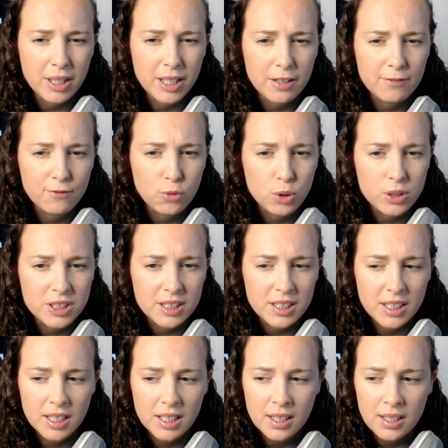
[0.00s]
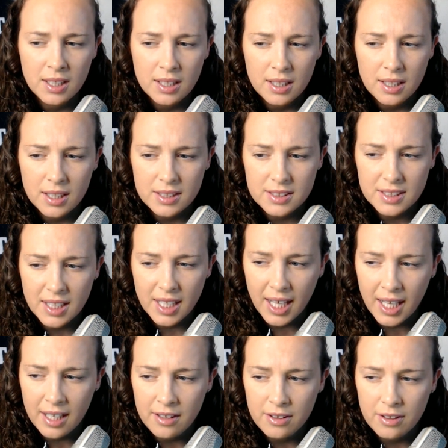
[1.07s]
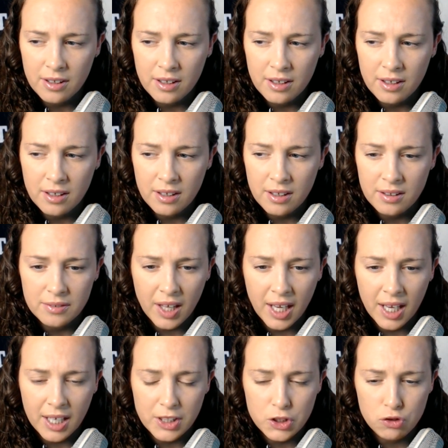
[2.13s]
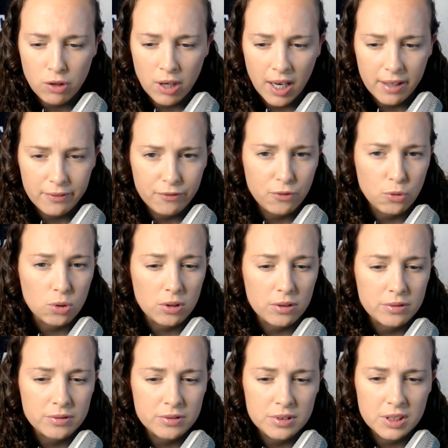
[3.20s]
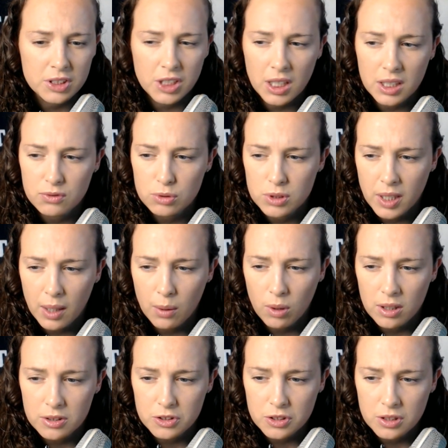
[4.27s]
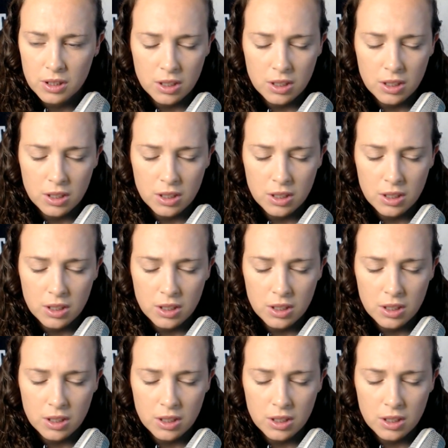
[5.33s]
Unfortunately, it's the end of a drive for the Jacksonville Jaguars.